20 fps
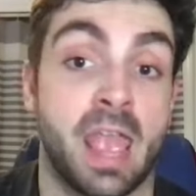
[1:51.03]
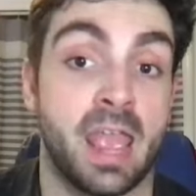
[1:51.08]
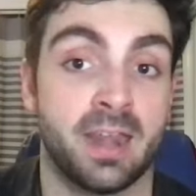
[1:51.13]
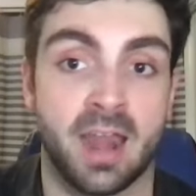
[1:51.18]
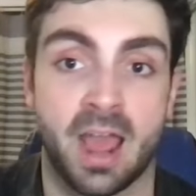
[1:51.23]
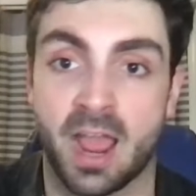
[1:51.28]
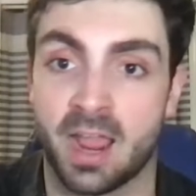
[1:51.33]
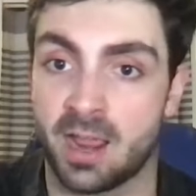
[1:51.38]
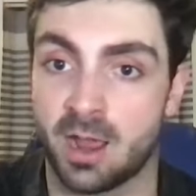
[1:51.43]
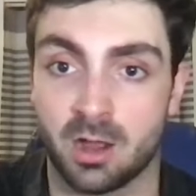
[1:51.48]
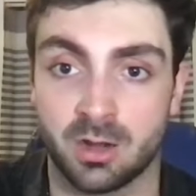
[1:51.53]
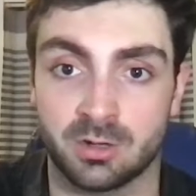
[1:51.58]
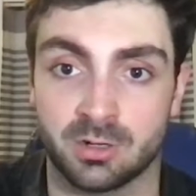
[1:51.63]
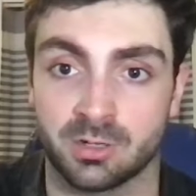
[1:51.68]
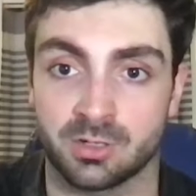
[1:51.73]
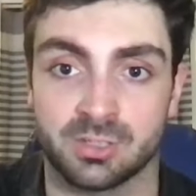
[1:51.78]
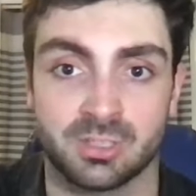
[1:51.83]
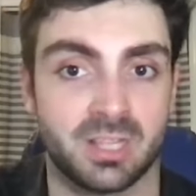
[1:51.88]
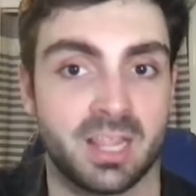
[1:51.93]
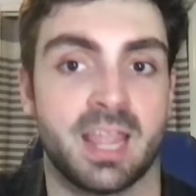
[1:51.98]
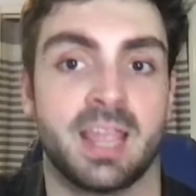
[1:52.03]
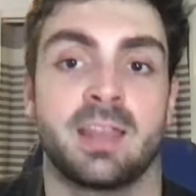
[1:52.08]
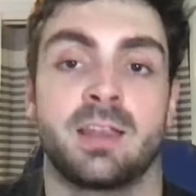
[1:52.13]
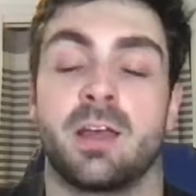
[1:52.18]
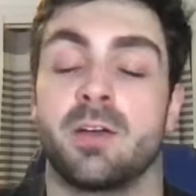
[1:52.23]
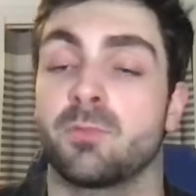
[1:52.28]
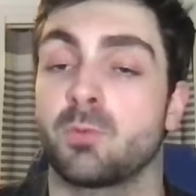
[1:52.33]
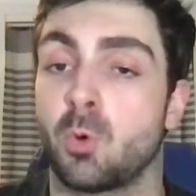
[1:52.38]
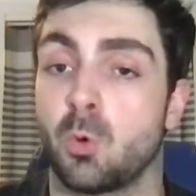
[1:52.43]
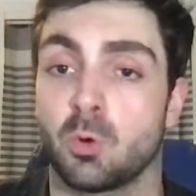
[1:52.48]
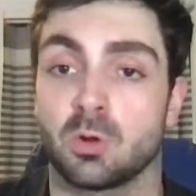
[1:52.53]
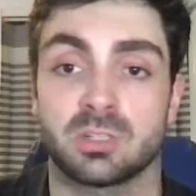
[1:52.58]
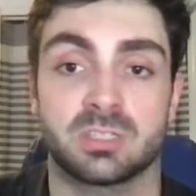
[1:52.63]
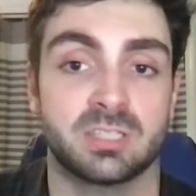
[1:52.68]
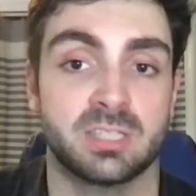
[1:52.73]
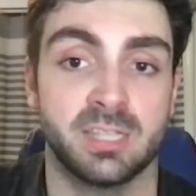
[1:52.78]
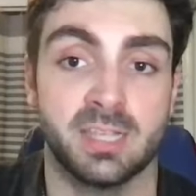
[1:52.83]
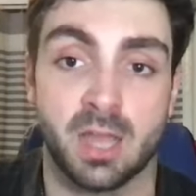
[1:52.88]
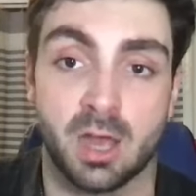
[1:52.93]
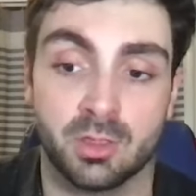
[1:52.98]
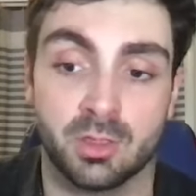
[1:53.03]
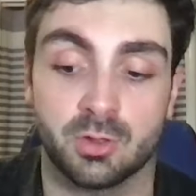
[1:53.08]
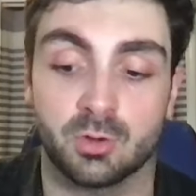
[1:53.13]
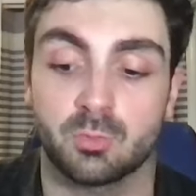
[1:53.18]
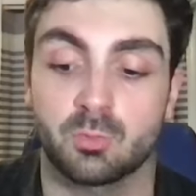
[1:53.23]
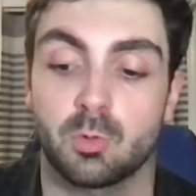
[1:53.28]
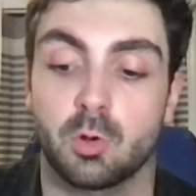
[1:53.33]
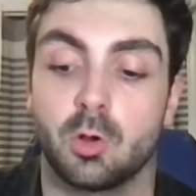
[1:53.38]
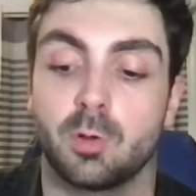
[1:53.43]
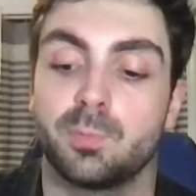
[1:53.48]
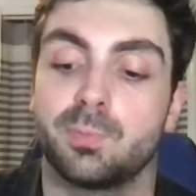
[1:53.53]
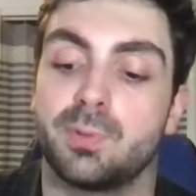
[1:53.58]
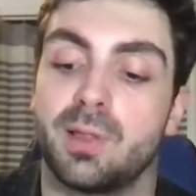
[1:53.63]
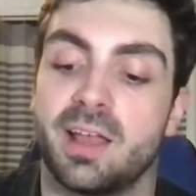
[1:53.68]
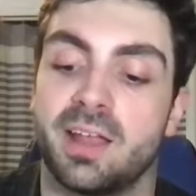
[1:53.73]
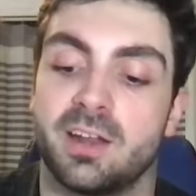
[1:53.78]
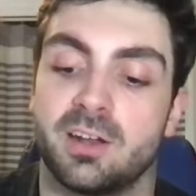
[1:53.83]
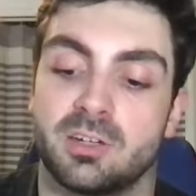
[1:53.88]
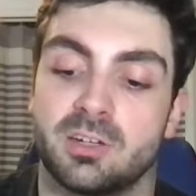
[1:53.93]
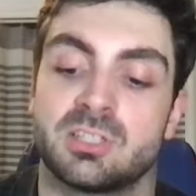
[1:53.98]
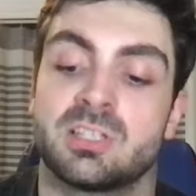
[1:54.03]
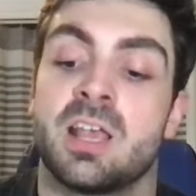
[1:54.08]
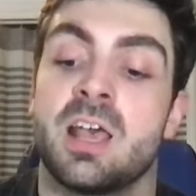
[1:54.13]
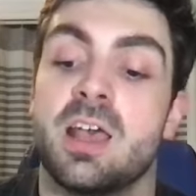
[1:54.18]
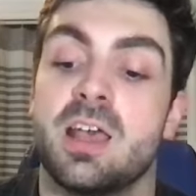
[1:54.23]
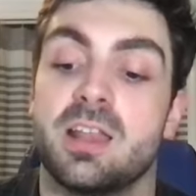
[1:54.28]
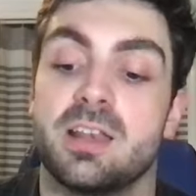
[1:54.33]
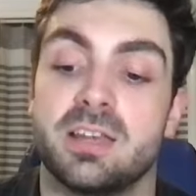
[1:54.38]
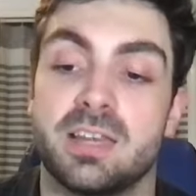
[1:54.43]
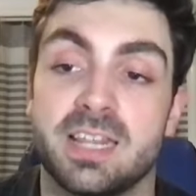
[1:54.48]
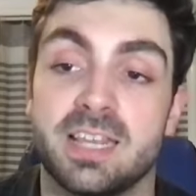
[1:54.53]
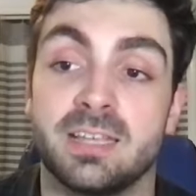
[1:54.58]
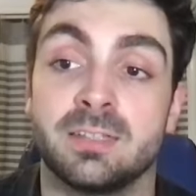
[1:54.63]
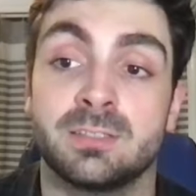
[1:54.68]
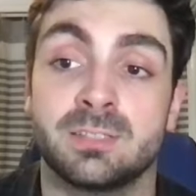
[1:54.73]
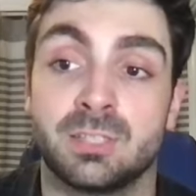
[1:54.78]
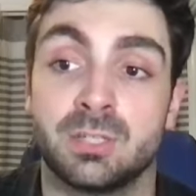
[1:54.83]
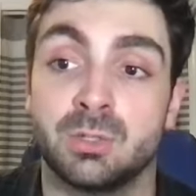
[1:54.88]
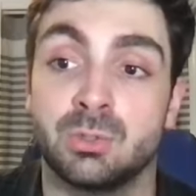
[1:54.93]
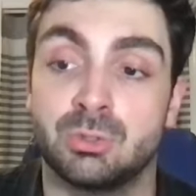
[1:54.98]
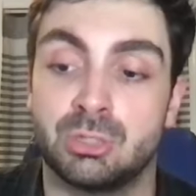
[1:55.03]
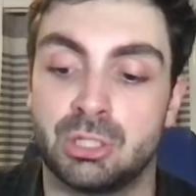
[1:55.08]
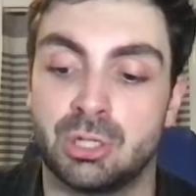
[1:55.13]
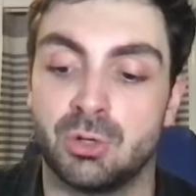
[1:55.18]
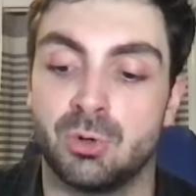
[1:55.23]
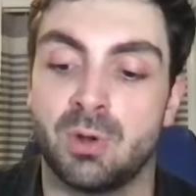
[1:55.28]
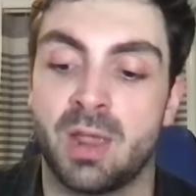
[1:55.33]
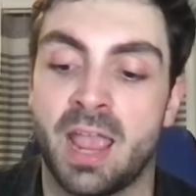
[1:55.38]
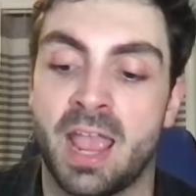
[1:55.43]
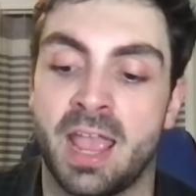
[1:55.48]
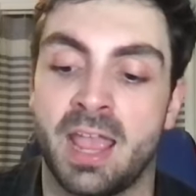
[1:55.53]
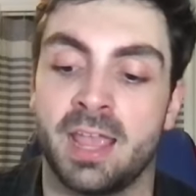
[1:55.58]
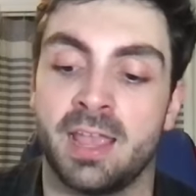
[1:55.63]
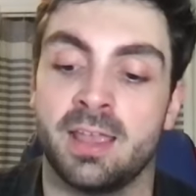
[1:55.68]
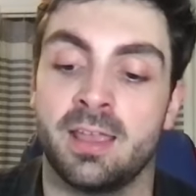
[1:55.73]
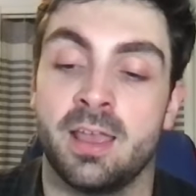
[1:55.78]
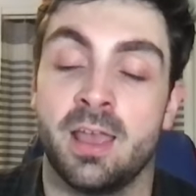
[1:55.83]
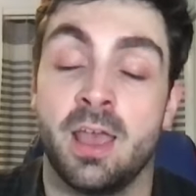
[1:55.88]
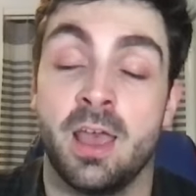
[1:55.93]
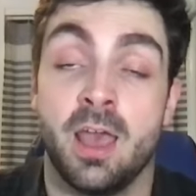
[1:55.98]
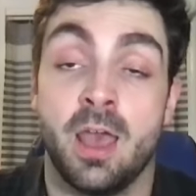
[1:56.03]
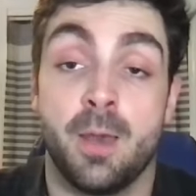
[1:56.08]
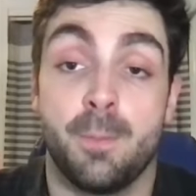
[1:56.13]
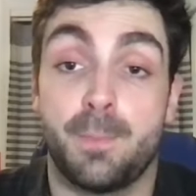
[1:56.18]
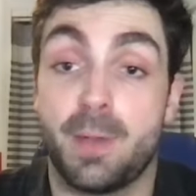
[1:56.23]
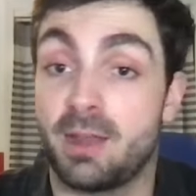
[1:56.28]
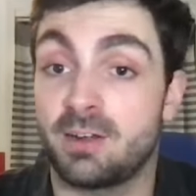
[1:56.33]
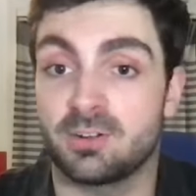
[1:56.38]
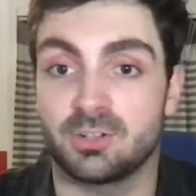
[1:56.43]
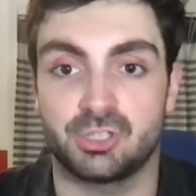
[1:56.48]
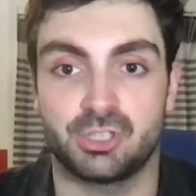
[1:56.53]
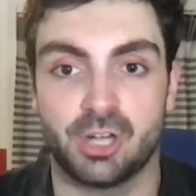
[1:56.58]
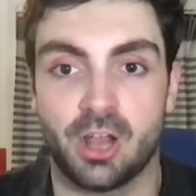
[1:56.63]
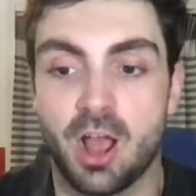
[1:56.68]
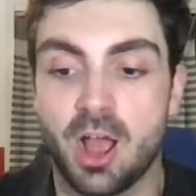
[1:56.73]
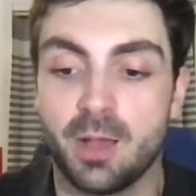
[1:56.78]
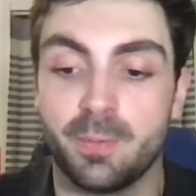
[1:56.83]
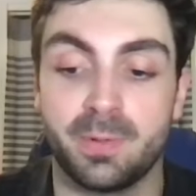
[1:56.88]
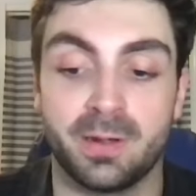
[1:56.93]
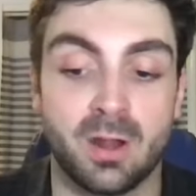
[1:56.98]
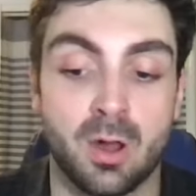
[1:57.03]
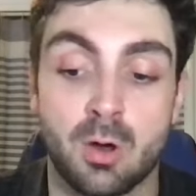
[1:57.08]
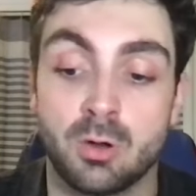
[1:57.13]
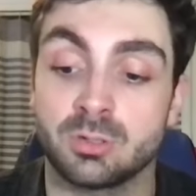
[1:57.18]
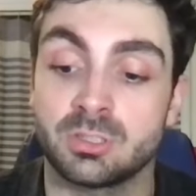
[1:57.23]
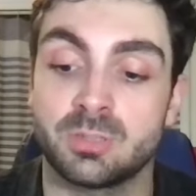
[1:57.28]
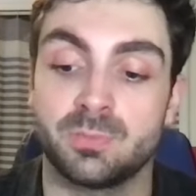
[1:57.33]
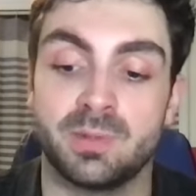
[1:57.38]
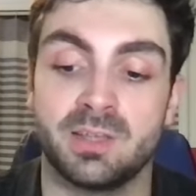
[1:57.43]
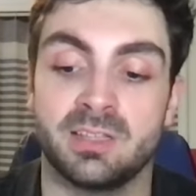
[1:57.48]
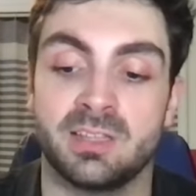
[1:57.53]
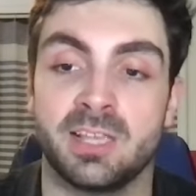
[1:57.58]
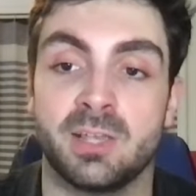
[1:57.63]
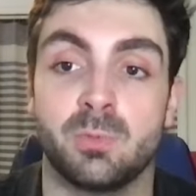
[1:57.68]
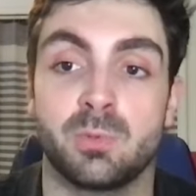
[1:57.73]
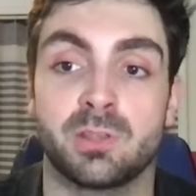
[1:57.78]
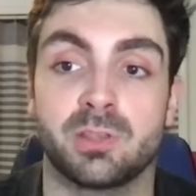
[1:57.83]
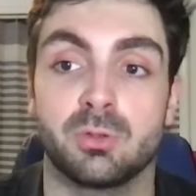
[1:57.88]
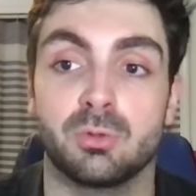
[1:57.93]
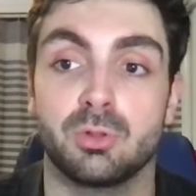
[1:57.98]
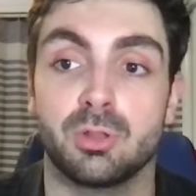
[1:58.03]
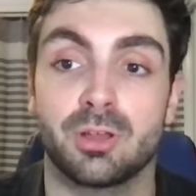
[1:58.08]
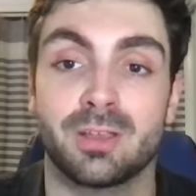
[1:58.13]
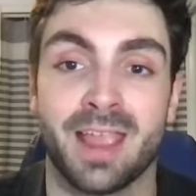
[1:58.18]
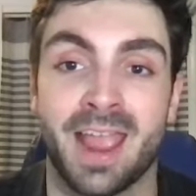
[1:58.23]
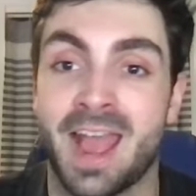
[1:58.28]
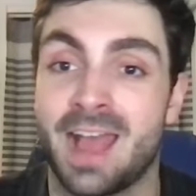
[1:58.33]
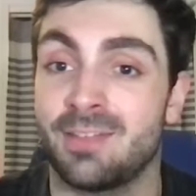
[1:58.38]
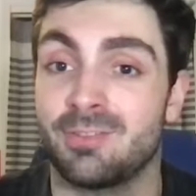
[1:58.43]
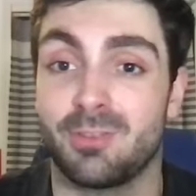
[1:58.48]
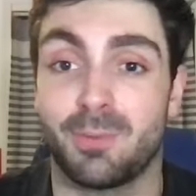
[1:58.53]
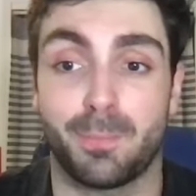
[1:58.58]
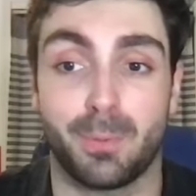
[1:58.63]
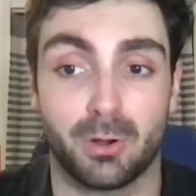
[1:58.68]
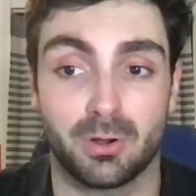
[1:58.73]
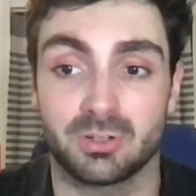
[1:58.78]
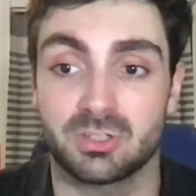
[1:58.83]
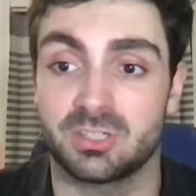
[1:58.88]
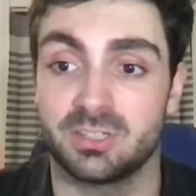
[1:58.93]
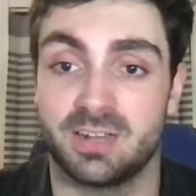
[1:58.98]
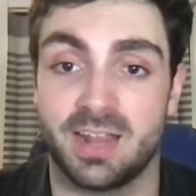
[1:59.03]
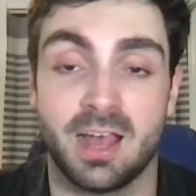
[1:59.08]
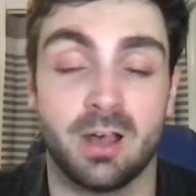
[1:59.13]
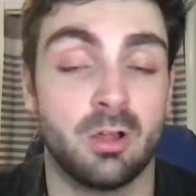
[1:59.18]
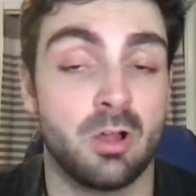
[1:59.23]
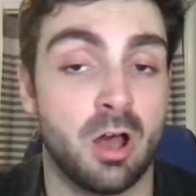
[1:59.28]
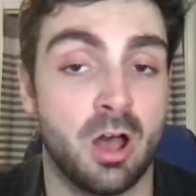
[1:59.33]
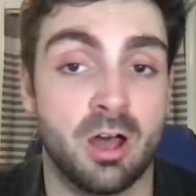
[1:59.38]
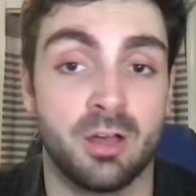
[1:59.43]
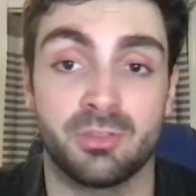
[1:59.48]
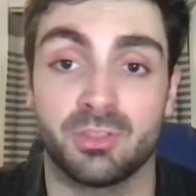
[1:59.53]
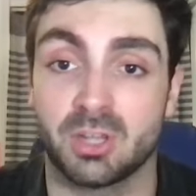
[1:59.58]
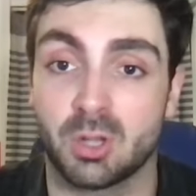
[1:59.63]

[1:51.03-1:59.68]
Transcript: And I understand, of course, the other role players need to do a better job. And ultimately, when you look at the personnel on the